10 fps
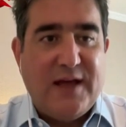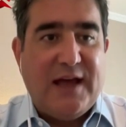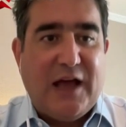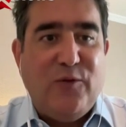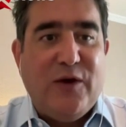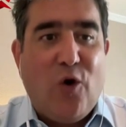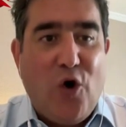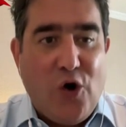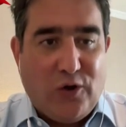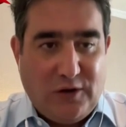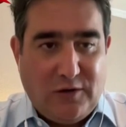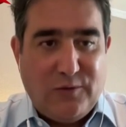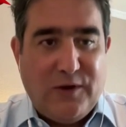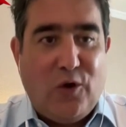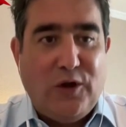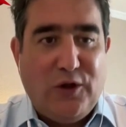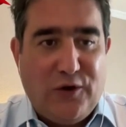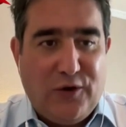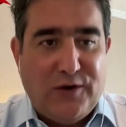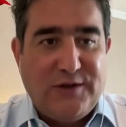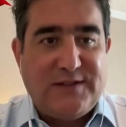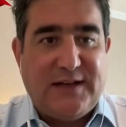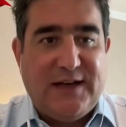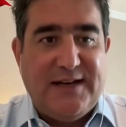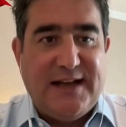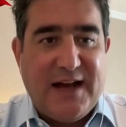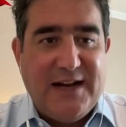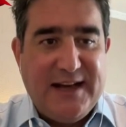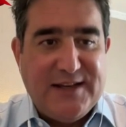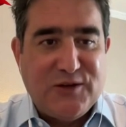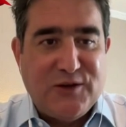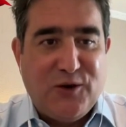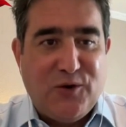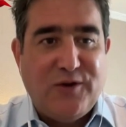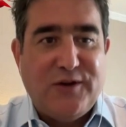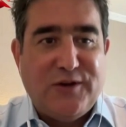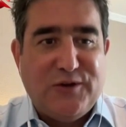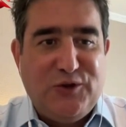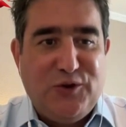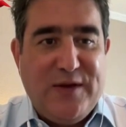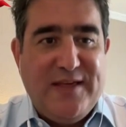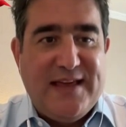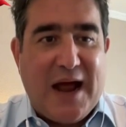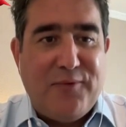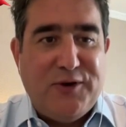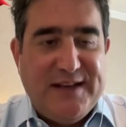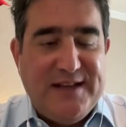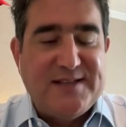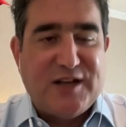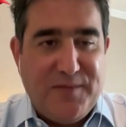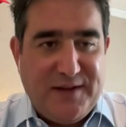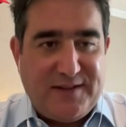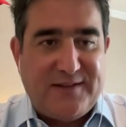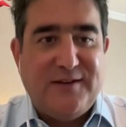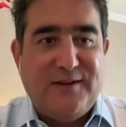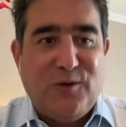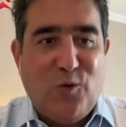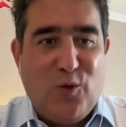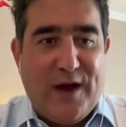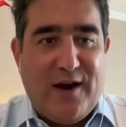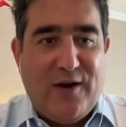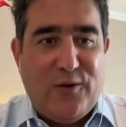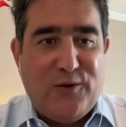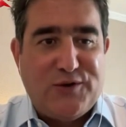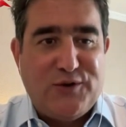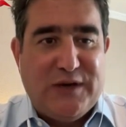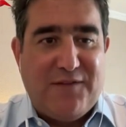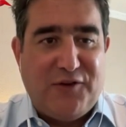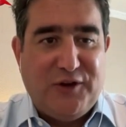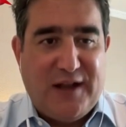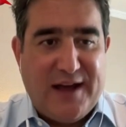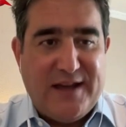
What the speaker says: and we all learned 9 days ago during the Aberdeen summit, where Ursula von der Leyen